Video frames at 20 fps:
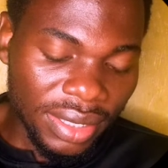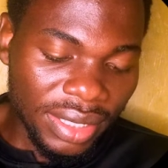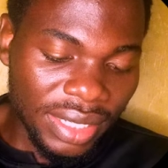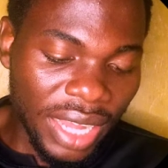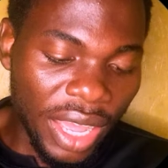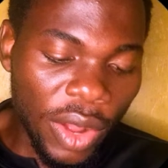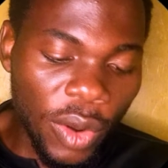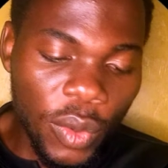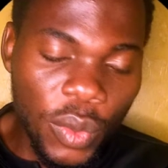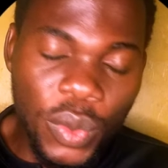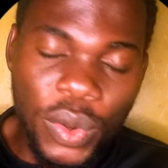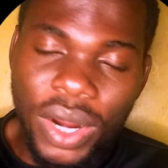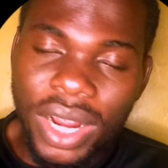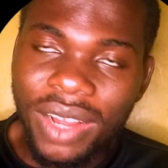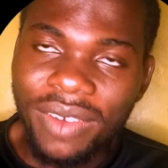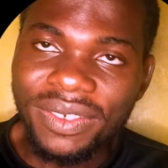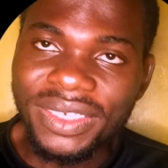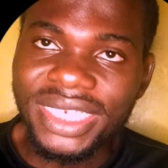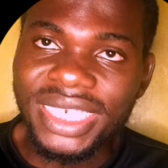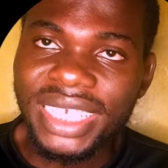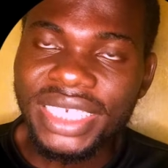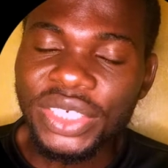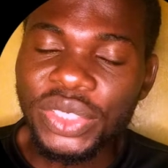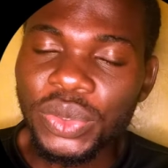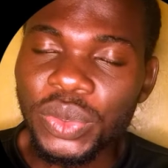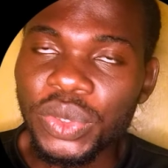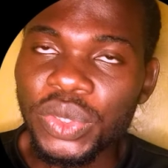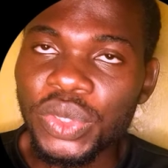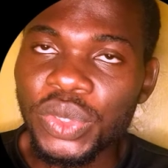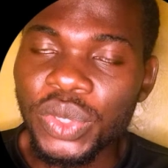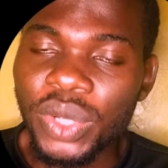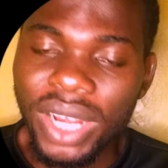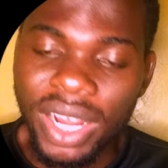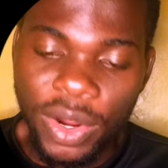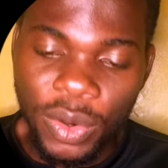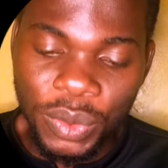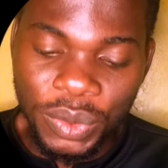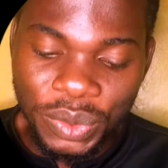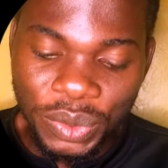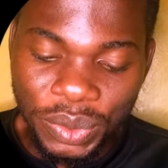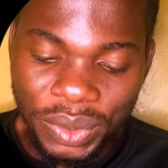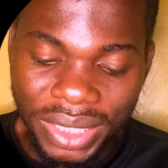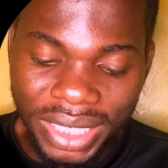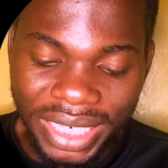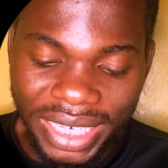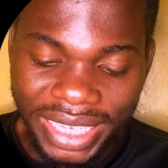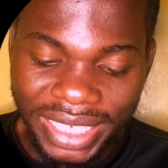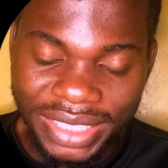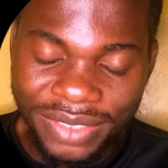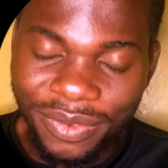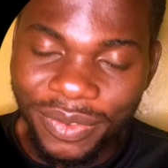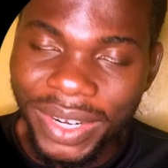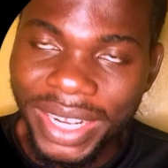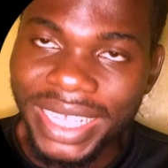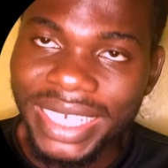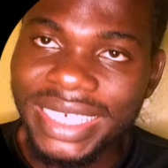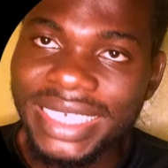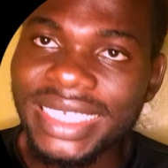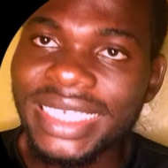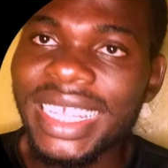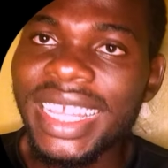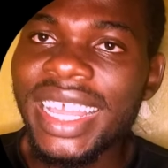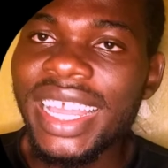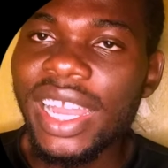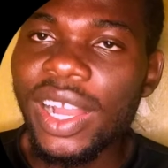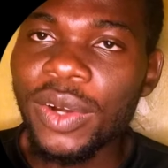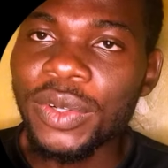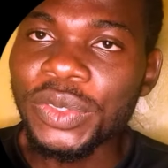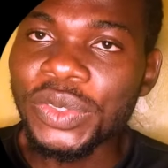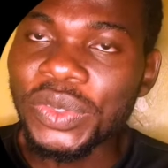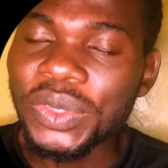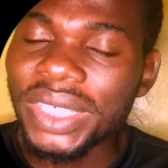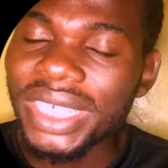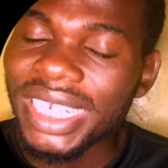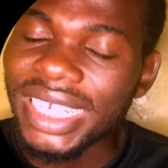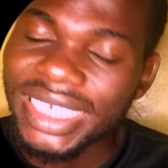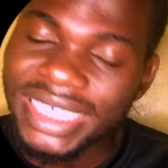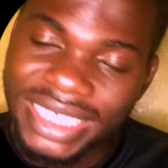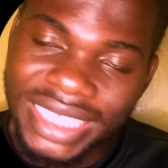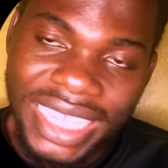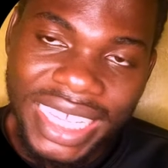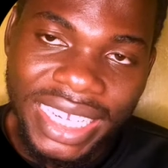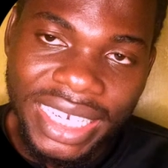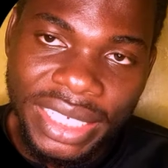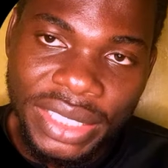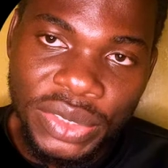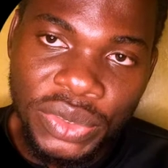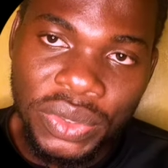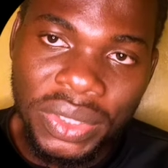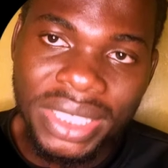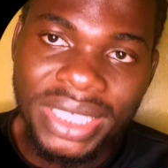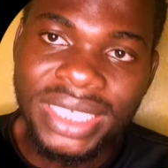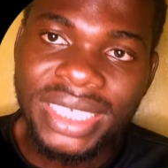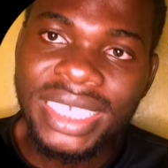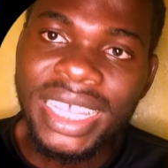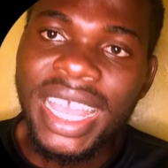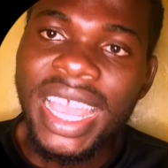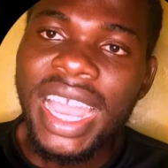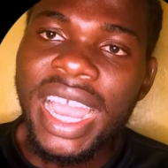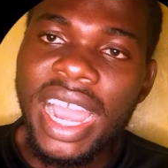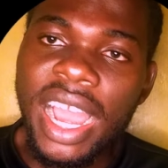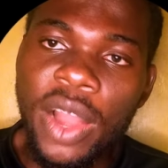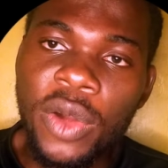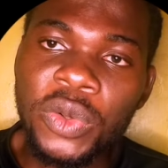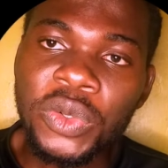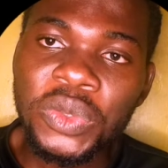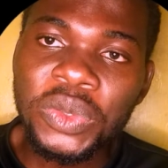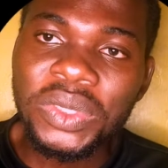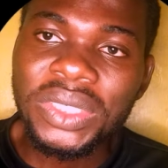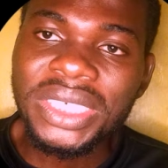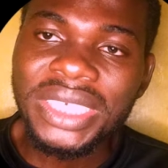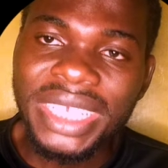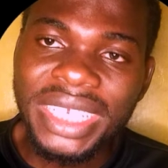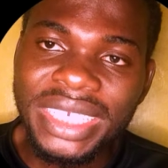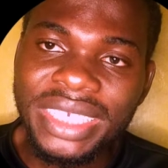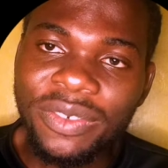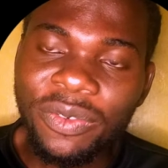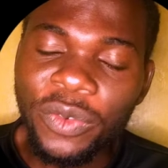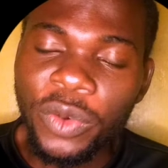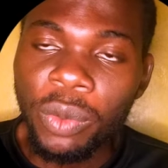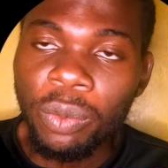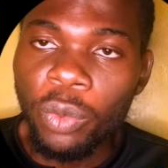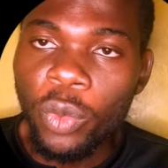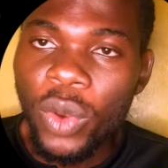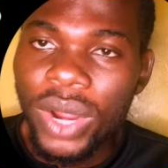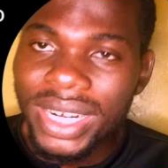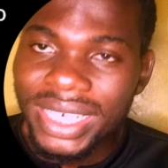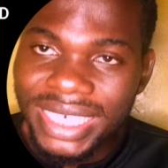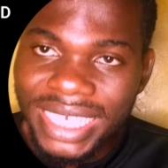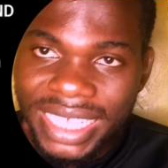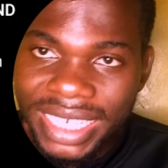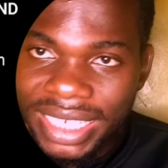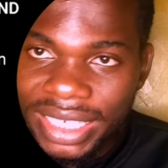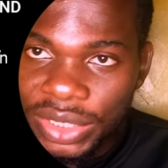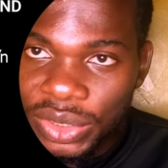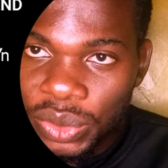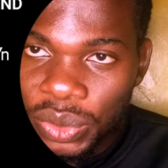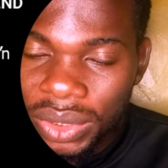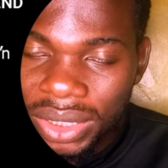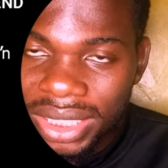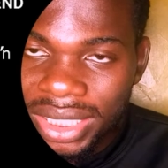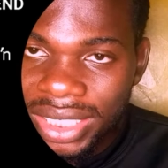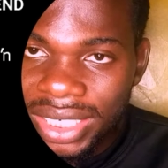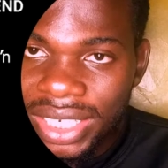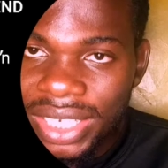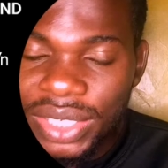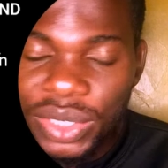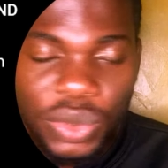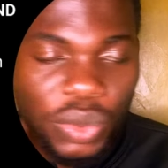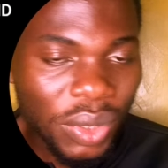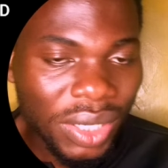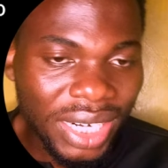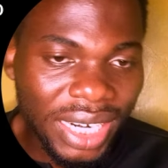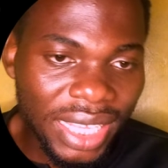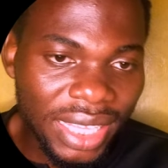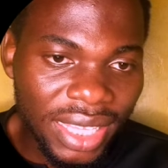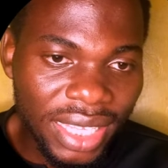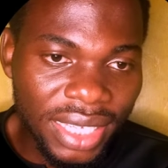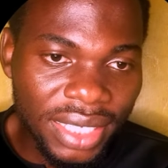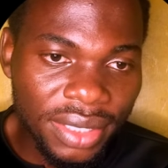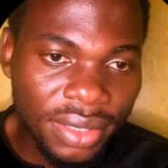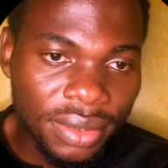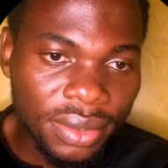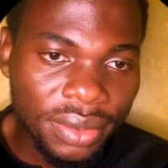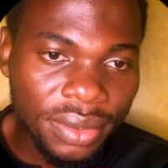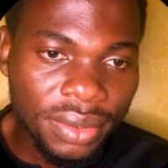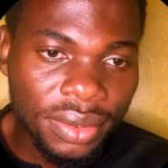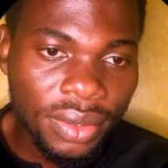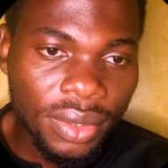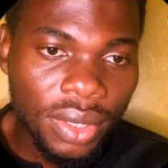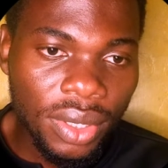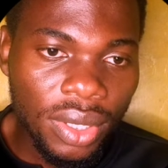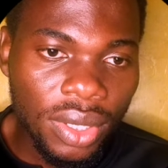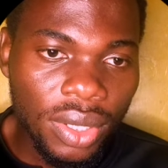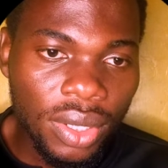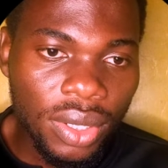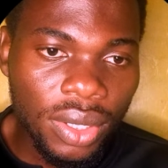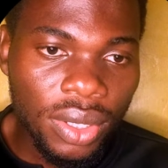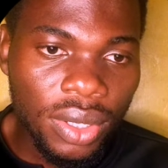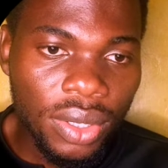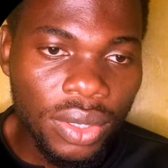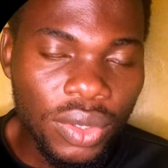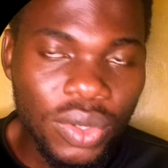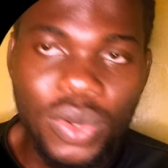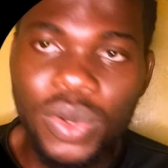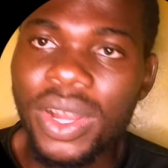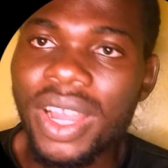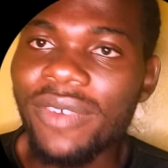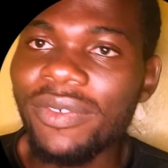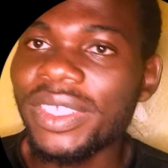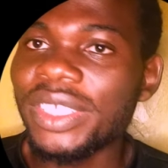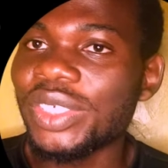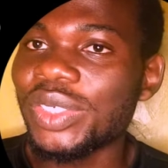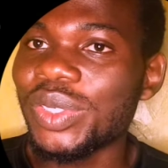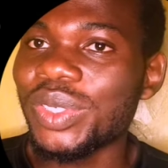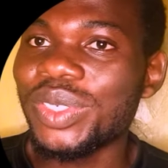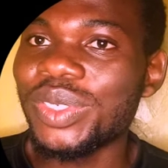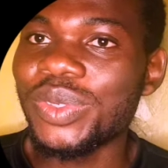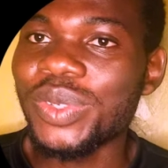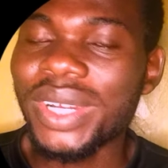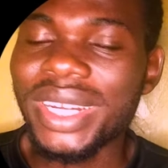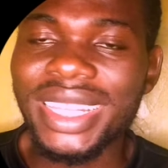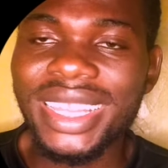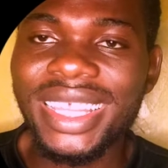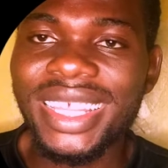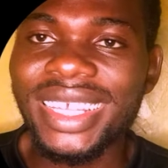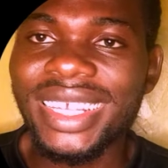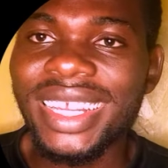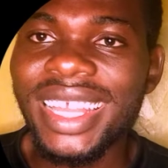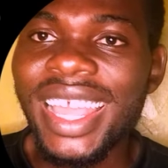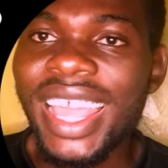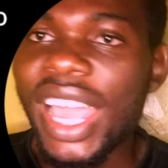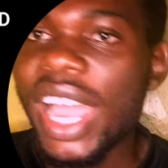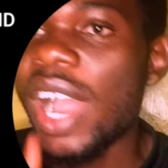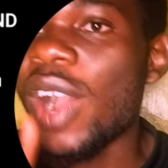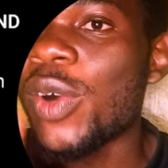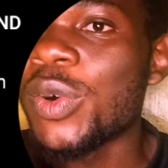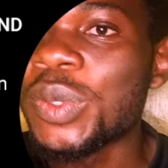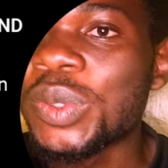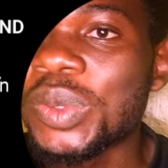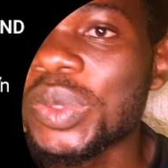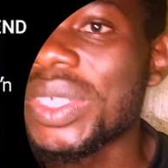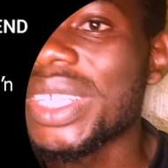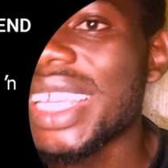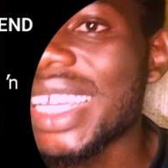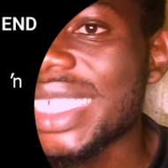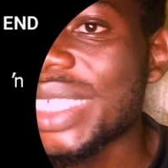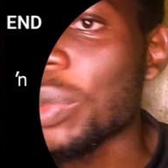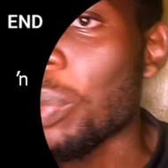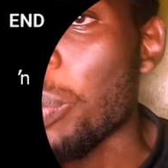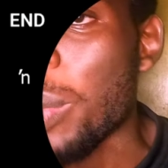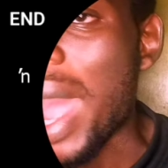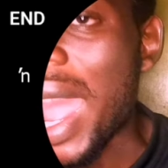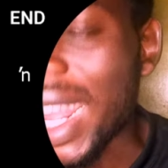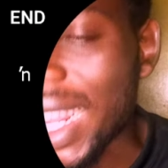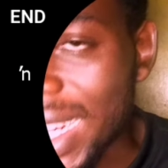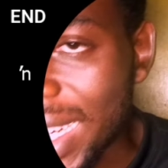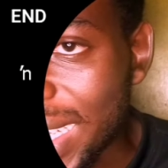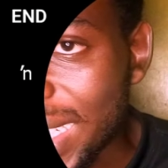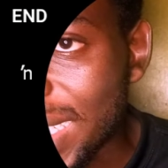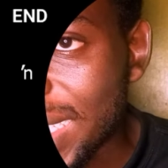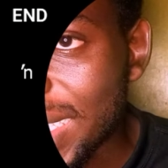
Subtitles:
Now I've just showed you how to create files, how to create directories, how to change from one directory to another. No, I haven't showed you one thing, how to get back.